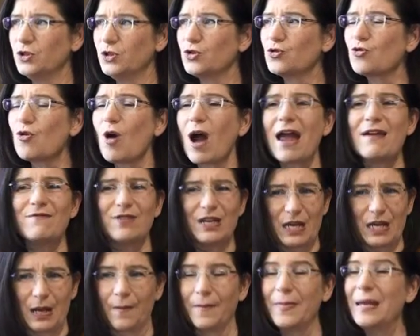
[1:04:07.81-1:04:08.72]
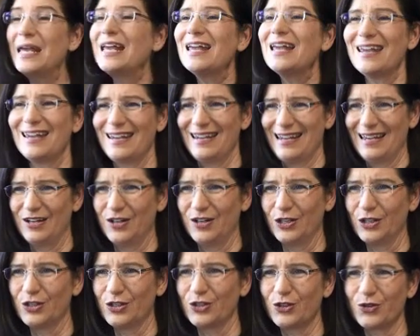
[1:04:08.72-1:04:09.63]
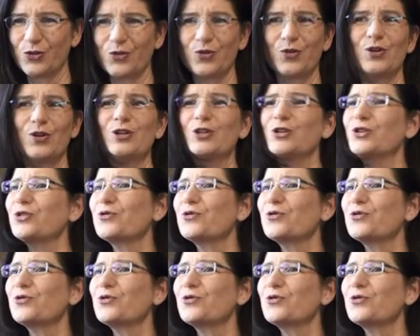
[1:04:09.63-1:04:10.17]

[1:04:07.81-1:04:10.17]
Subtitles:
driving me in a certain